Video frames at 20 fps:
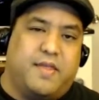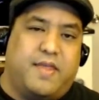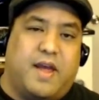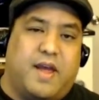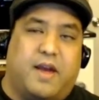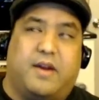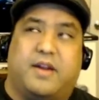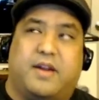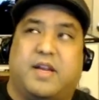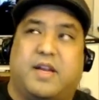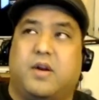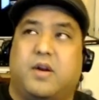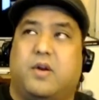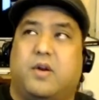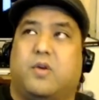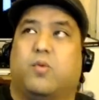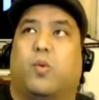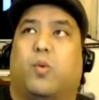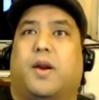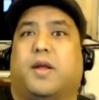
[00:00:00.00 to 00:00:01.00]
that
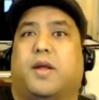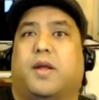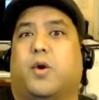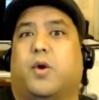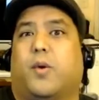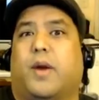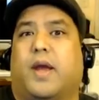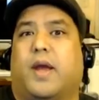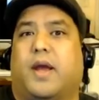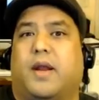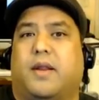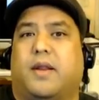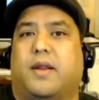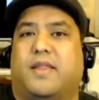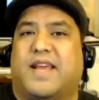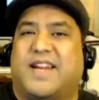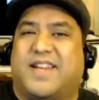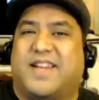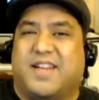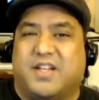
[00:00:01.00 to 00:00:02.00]
didn't want to go ahead,
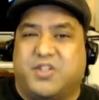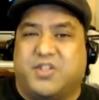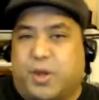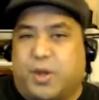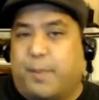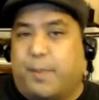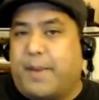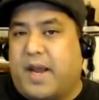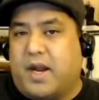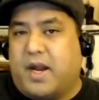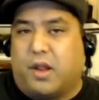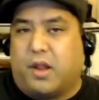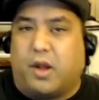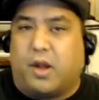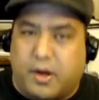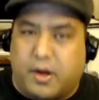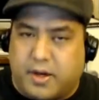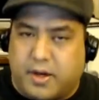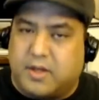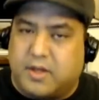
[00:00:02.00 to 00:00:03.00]
that didn't jump
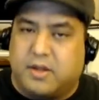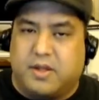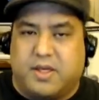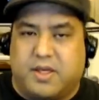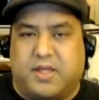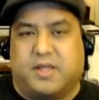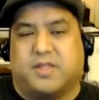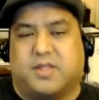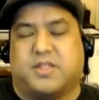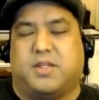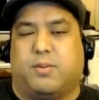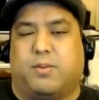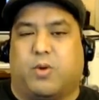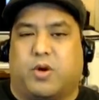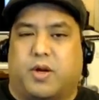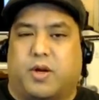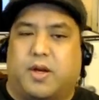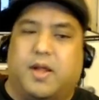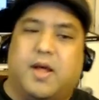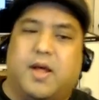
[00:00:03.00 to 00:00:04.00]
headlong into the DLC
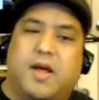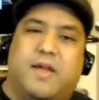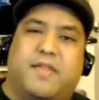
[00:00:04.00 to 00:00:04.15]
market,